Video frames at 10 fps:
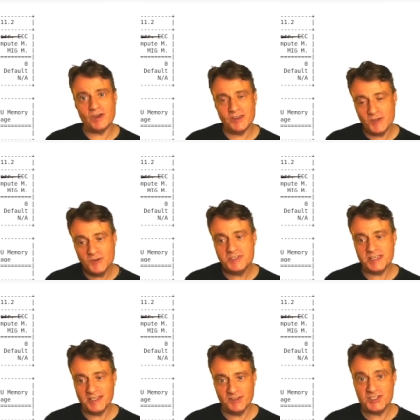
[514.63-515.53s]

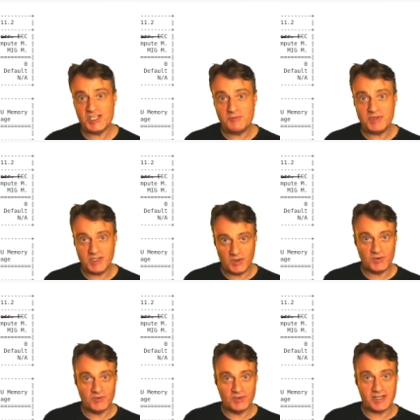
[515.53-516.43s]
using the GPU
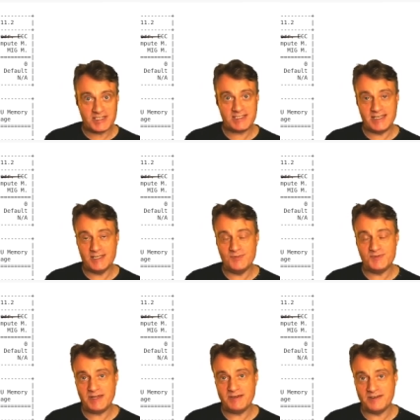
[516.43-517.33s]
for an extended
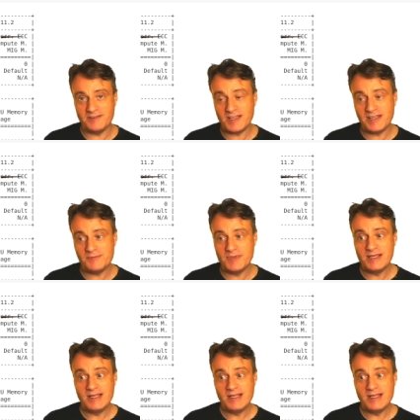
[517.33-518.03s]
period of time,